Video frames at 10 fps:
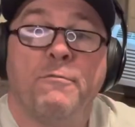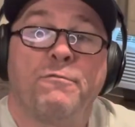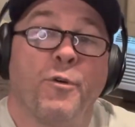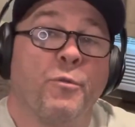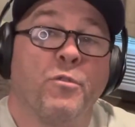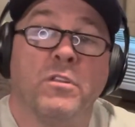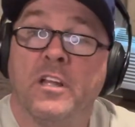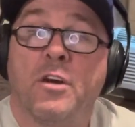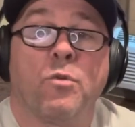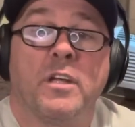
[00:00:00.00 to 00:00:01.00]
for
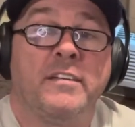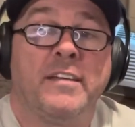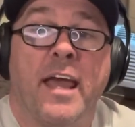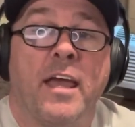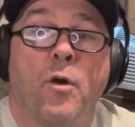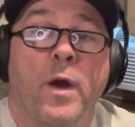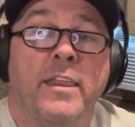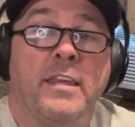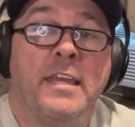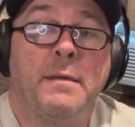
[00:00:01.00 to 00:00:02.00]
literally taking away
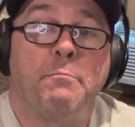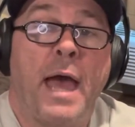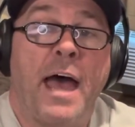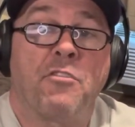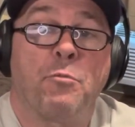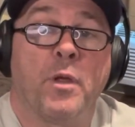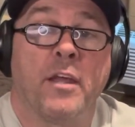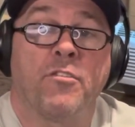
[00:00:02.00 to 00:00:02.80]
the deep pass play,